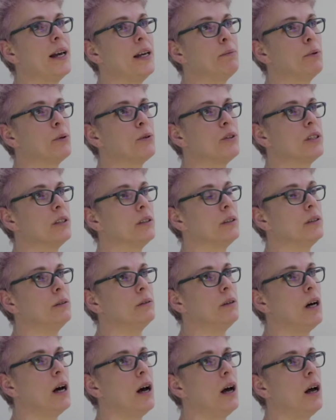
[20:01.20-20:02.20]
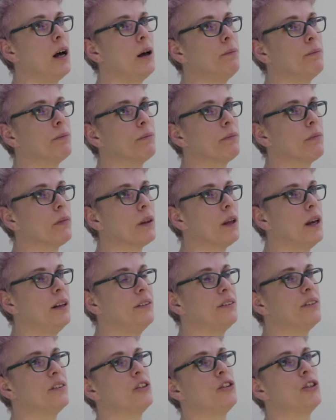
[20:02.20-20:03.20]
able to
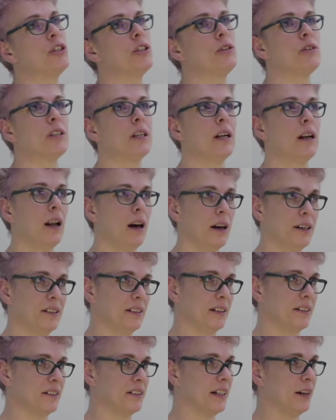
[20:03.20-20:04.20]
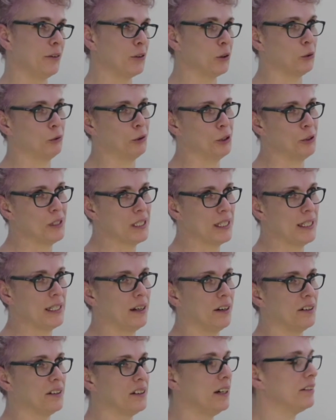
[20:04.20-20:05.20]
institutionalise ourselves or routine
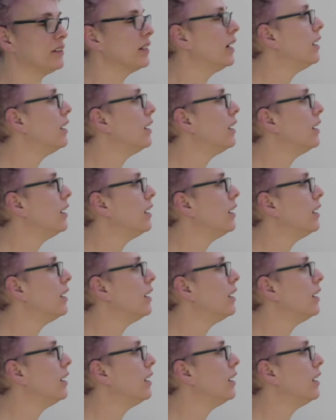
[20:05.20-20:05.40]
ourselves.